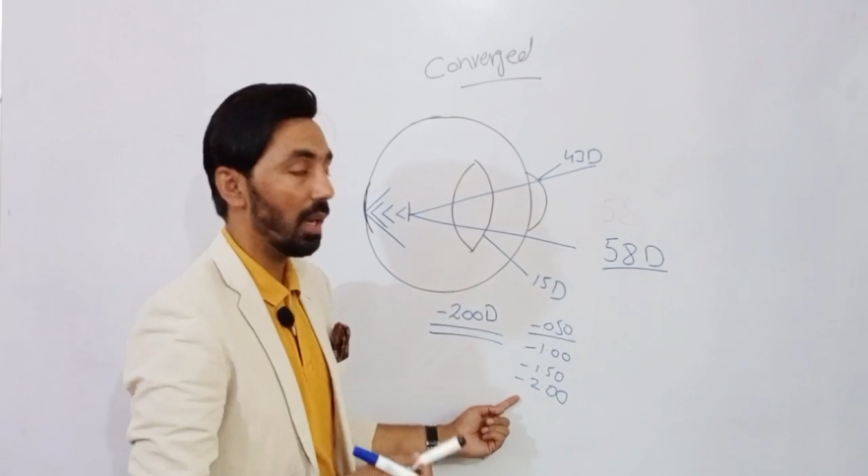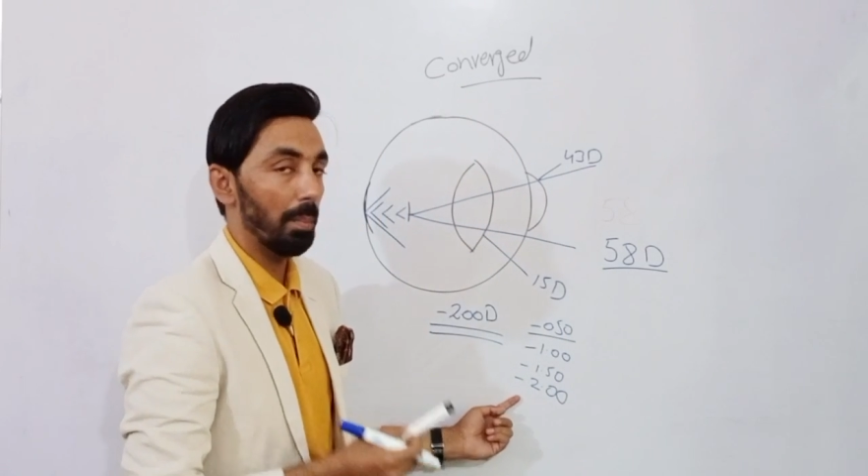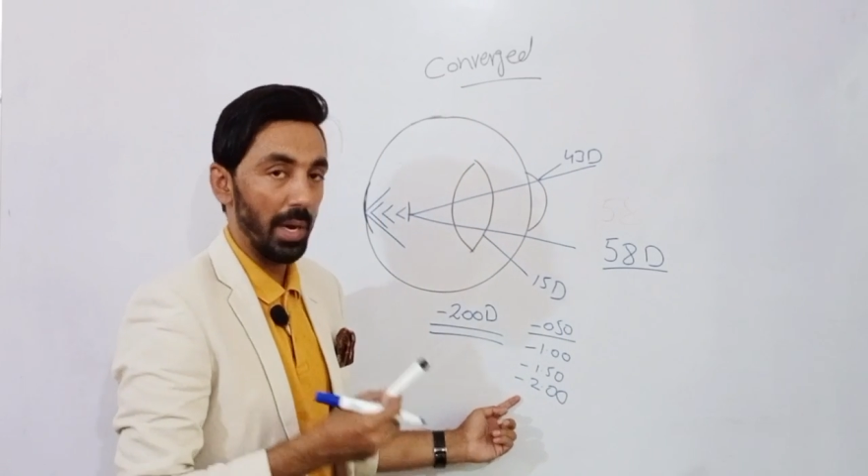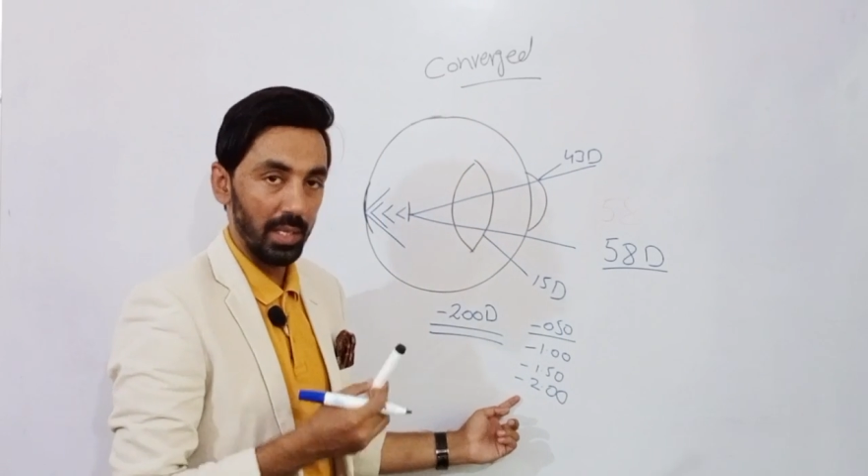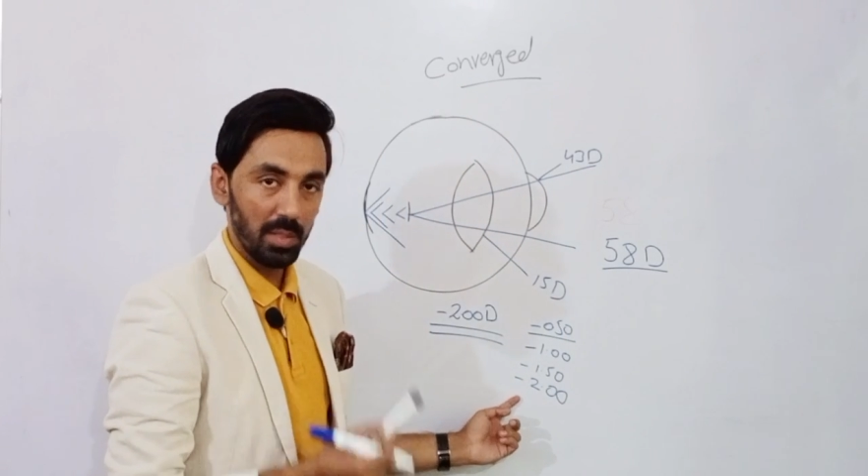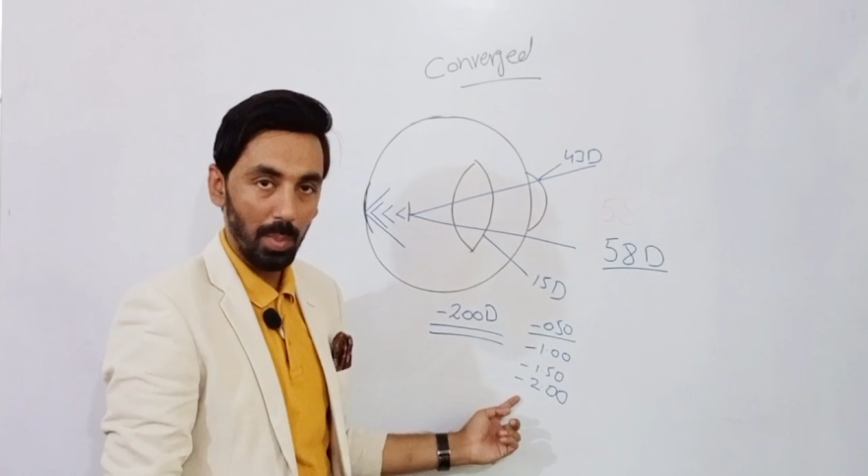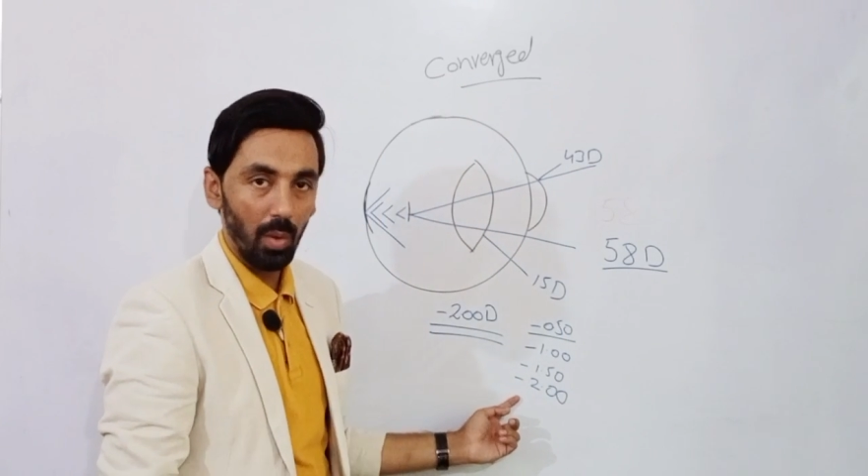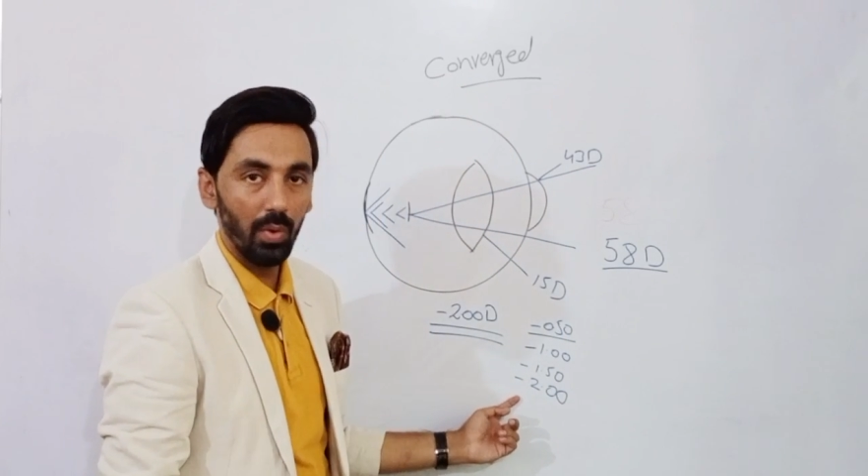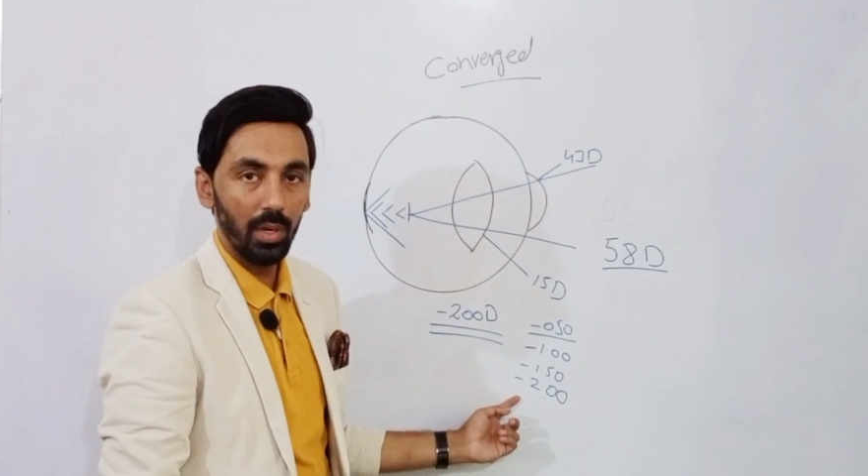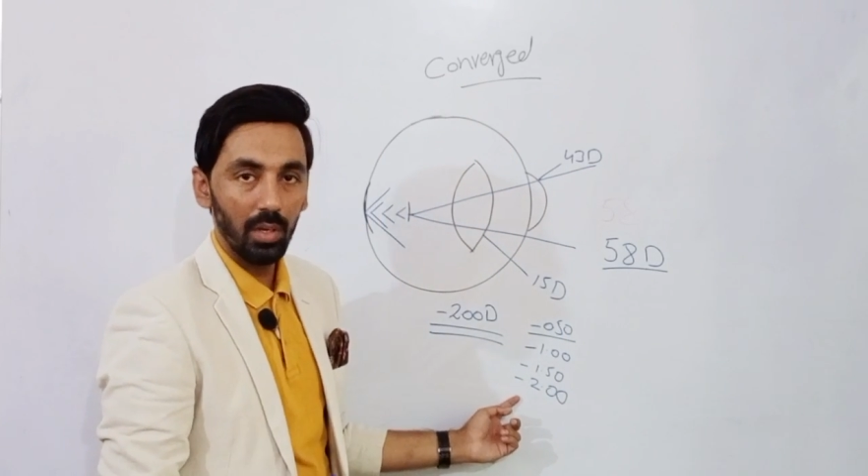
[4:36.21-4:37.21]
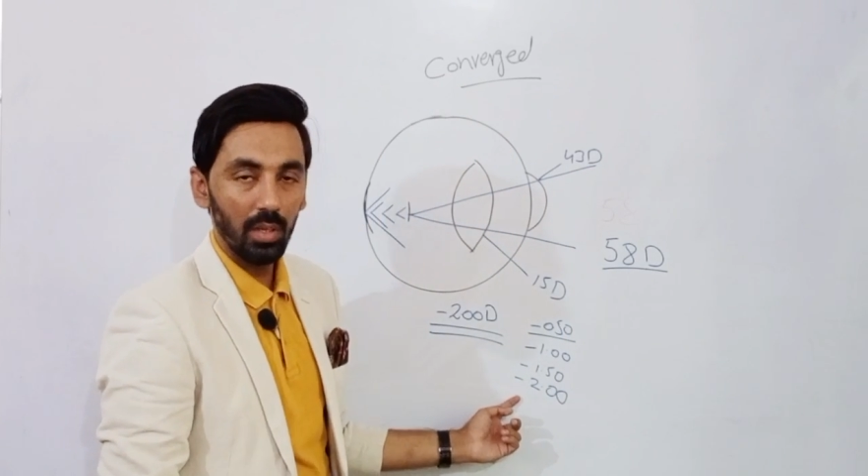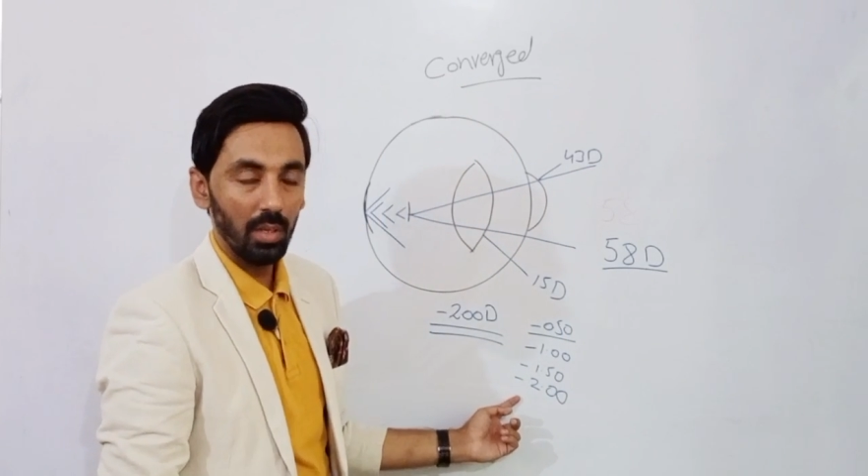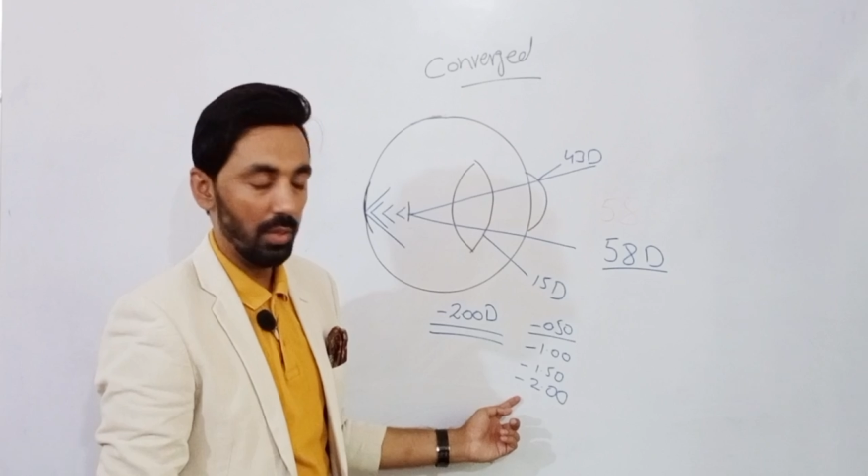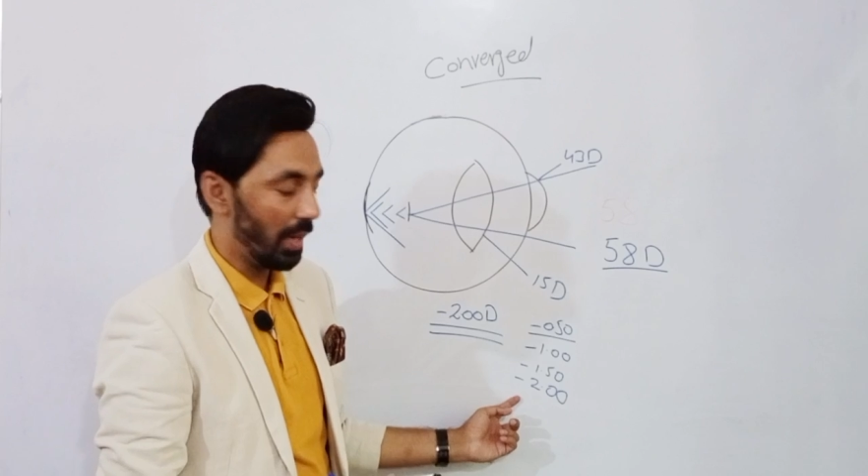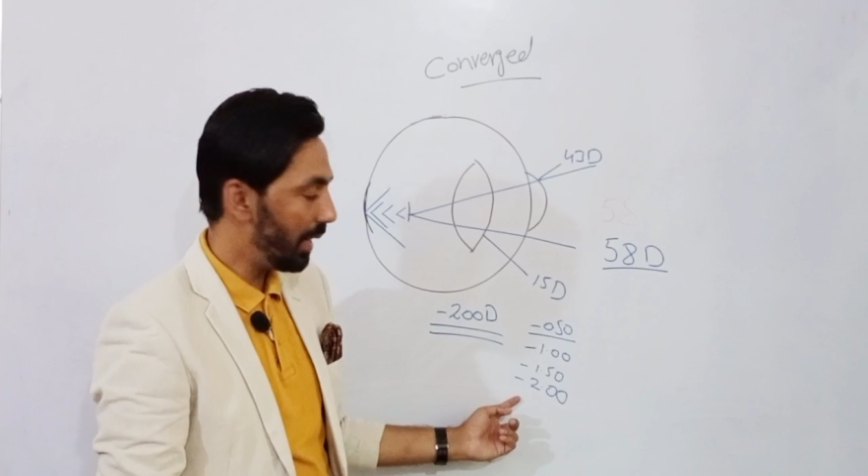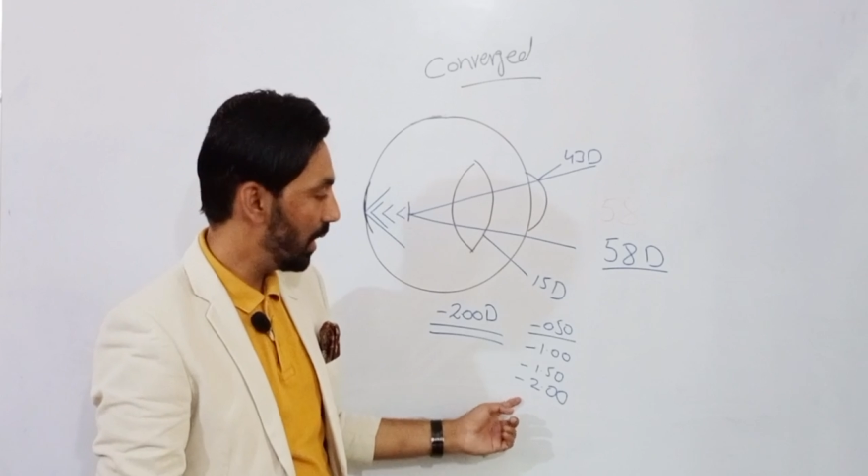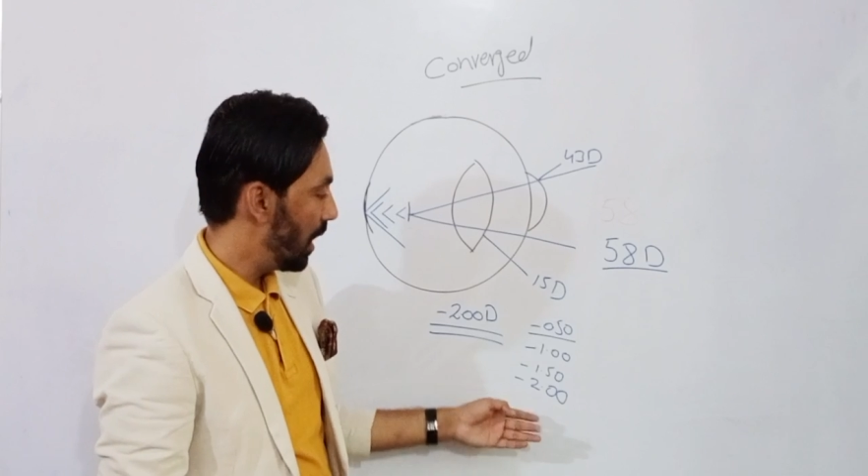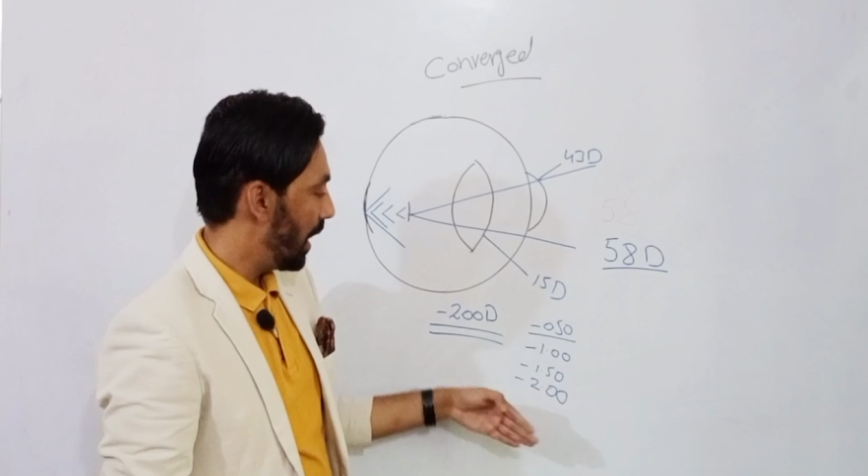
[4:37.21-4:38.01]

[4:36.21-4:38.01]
minus power, right?